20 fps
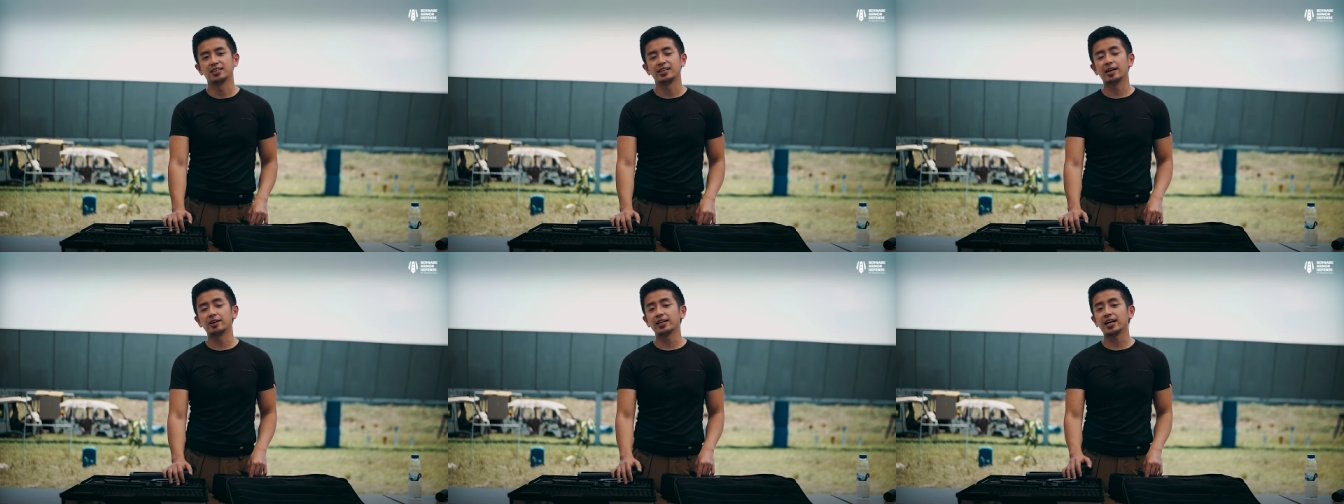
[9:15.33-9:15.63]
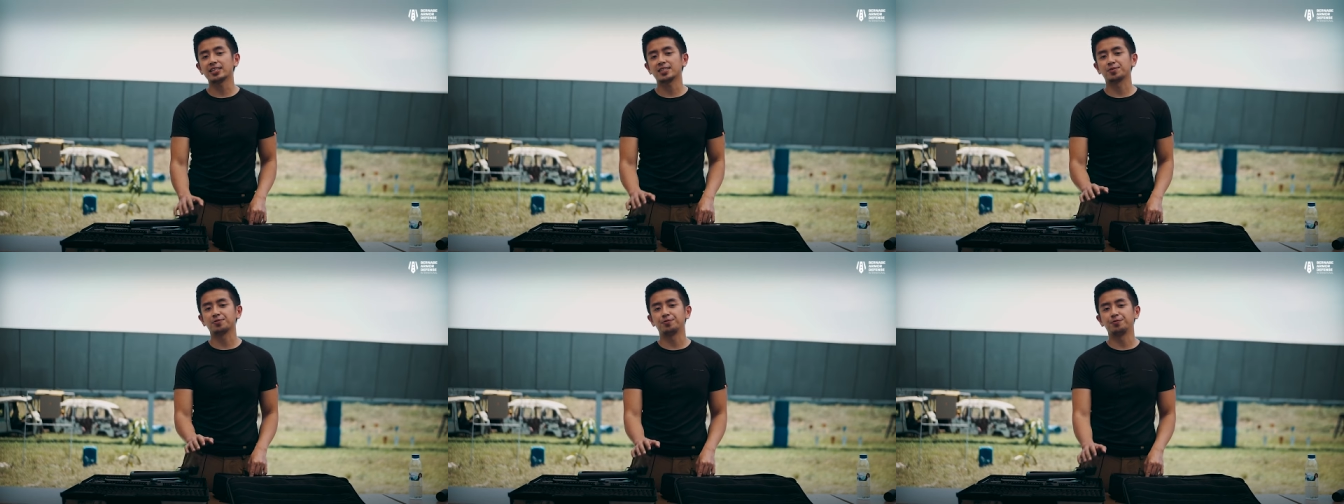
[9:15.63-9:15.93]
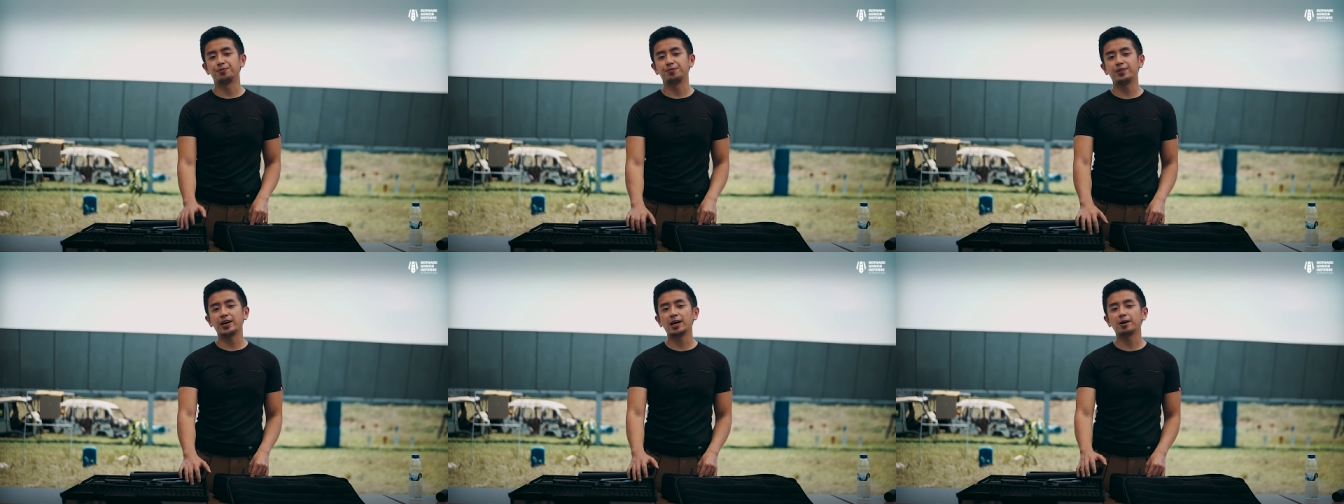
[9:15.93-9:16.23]
Now, that's
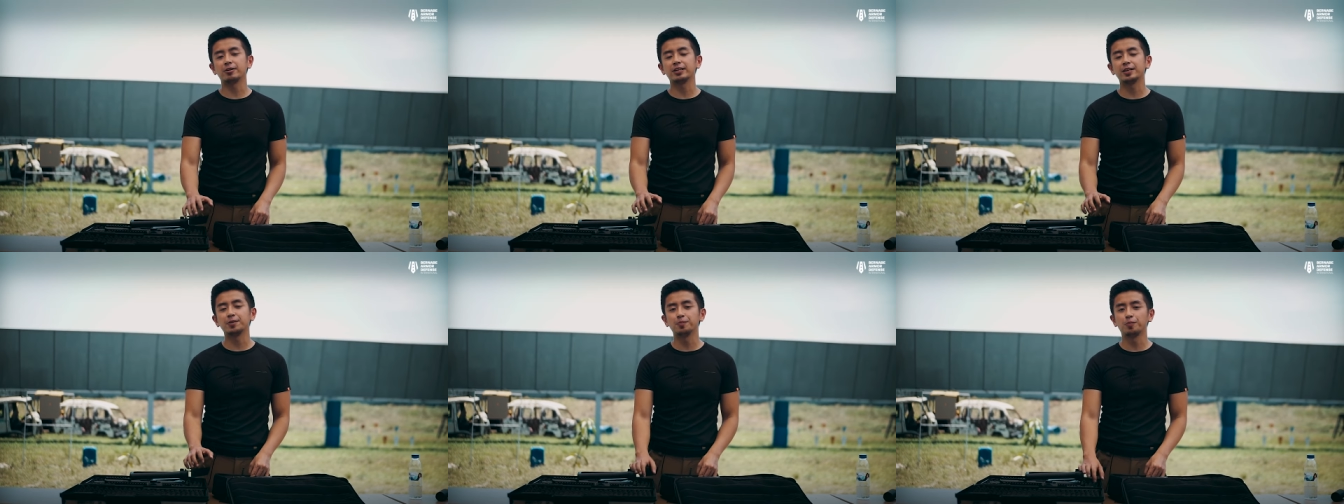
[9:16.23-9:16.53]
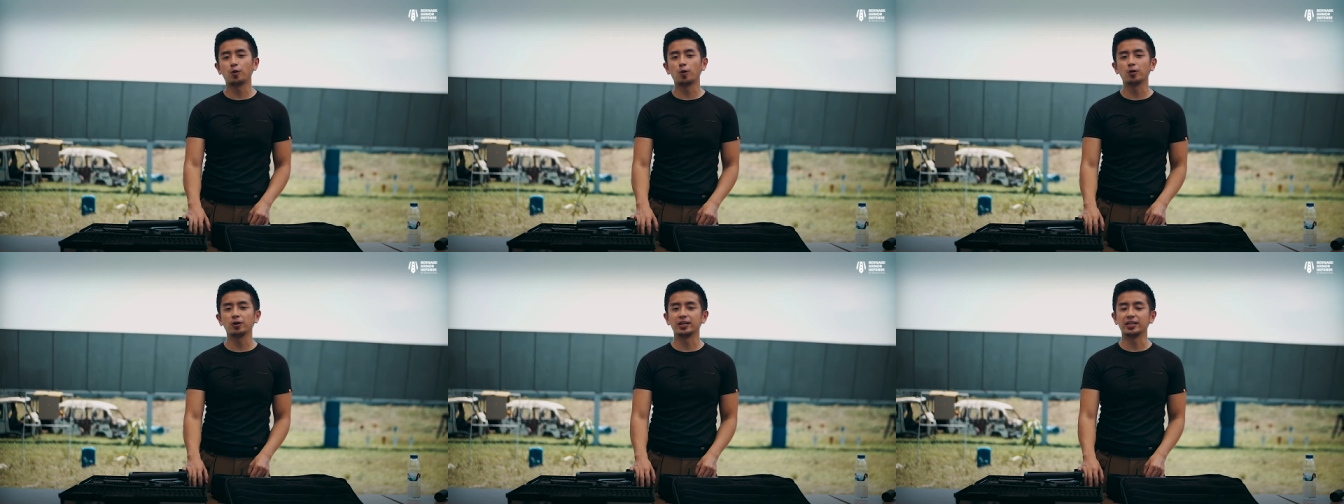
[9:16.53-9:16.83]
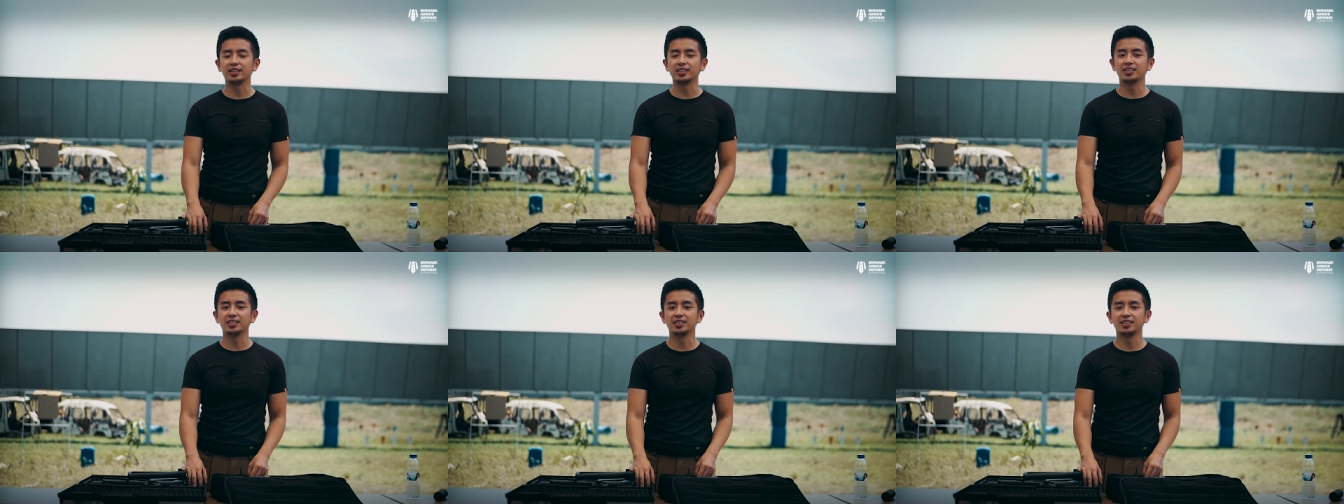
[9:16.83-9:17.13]
very
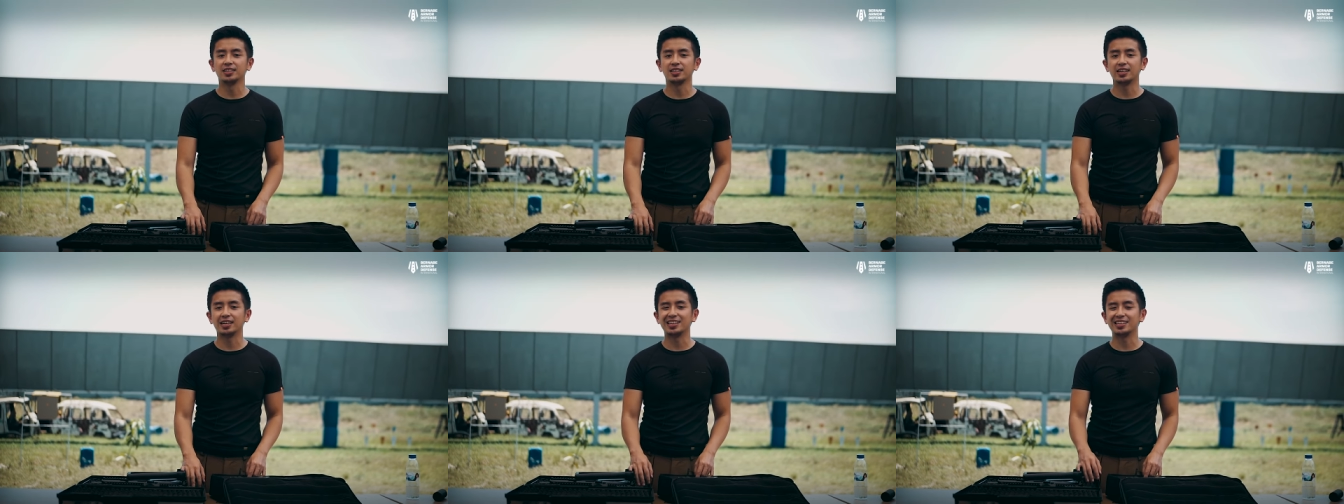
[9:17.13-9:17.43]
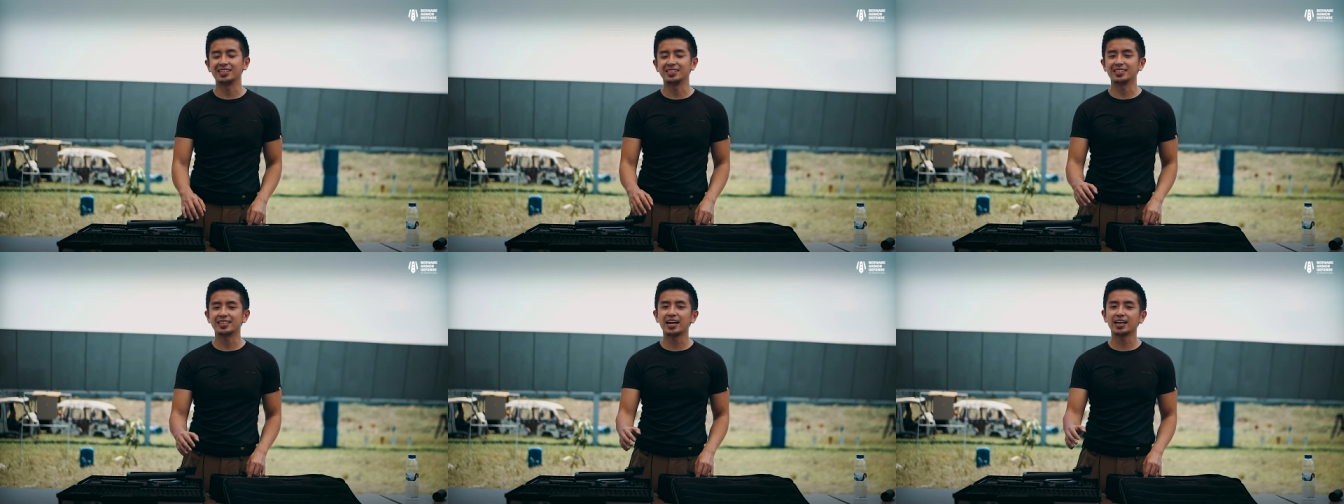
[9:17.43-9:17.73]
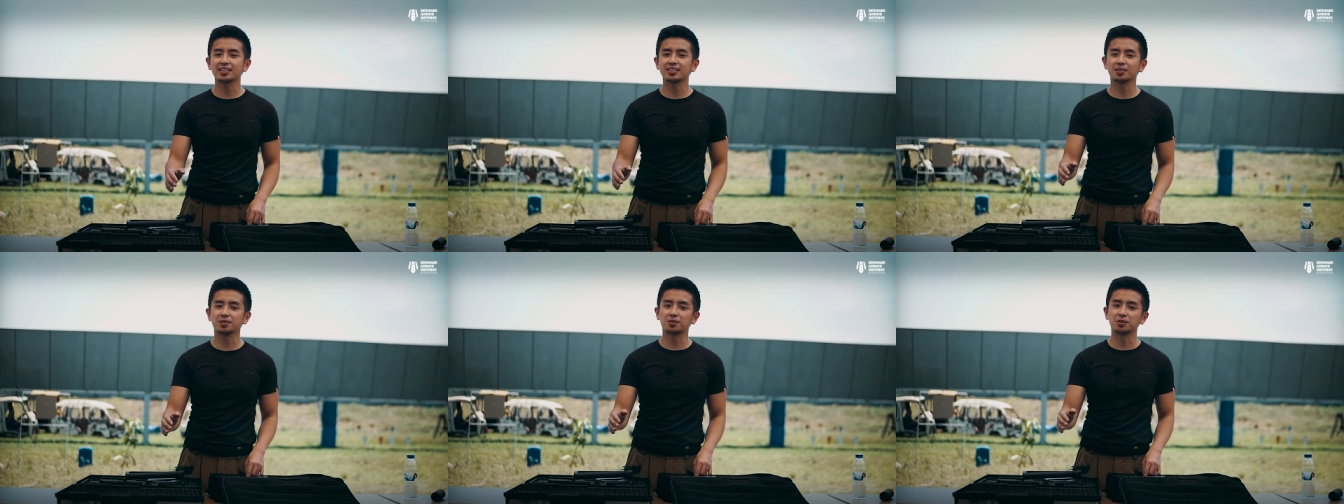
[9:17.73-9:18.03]
important in a
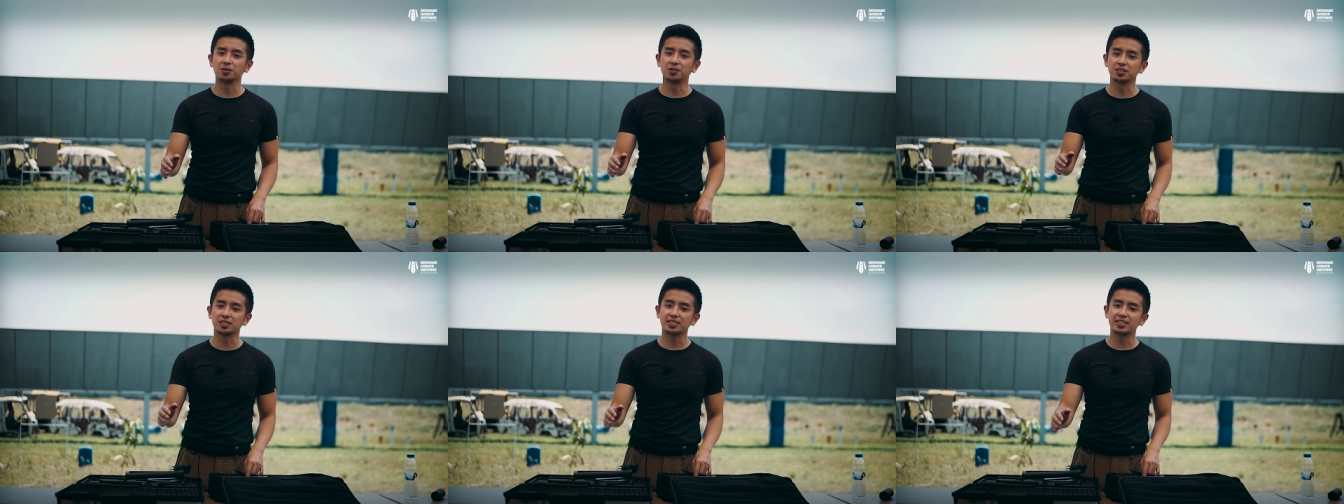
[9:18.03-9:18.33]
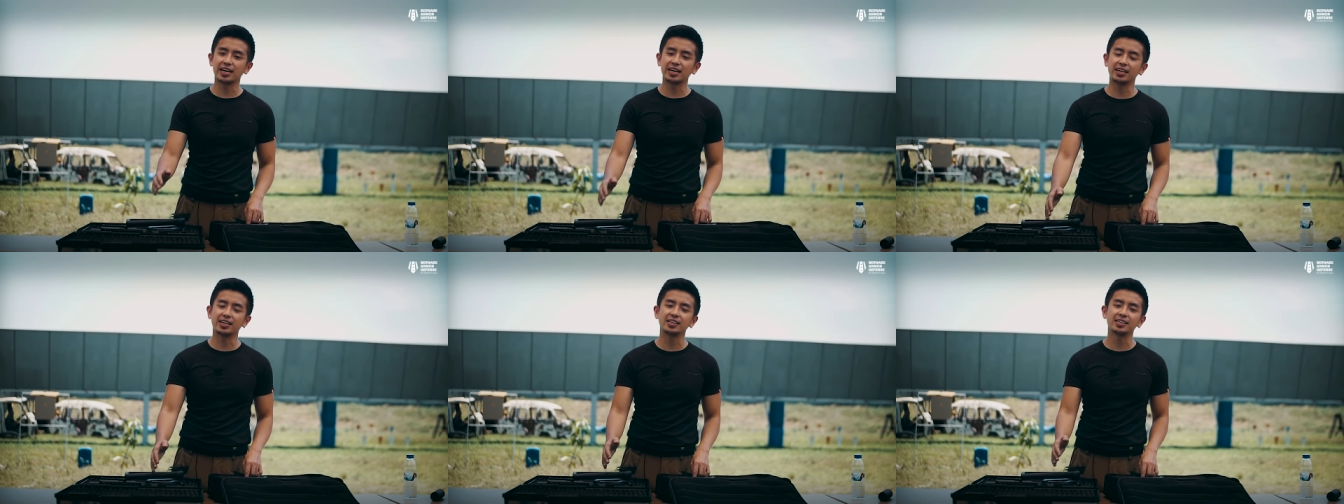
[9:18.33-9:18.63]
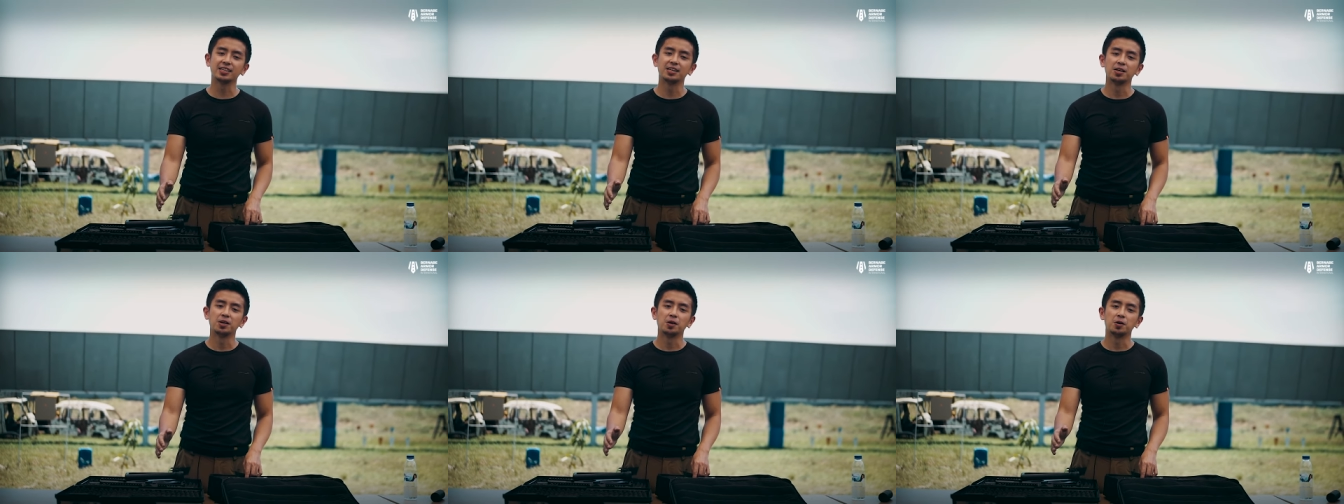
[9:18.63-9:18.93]
tactical setting